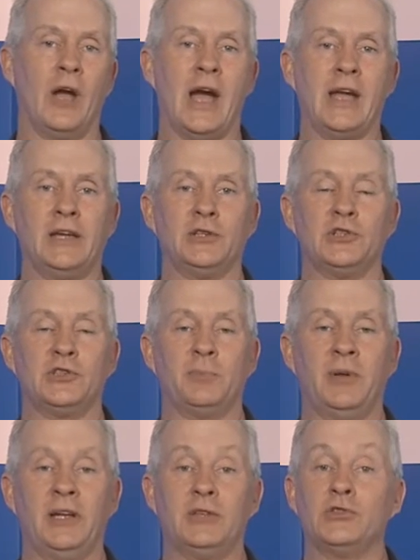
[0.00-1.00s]
high engine
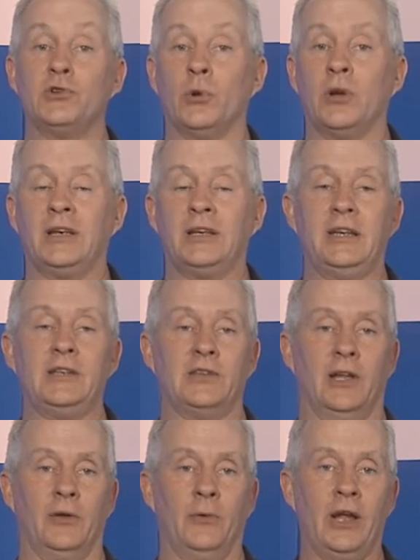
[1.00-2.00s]
speeds during
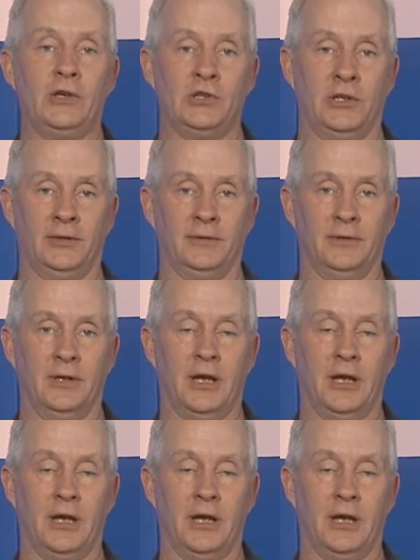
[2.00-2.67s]
deceleration.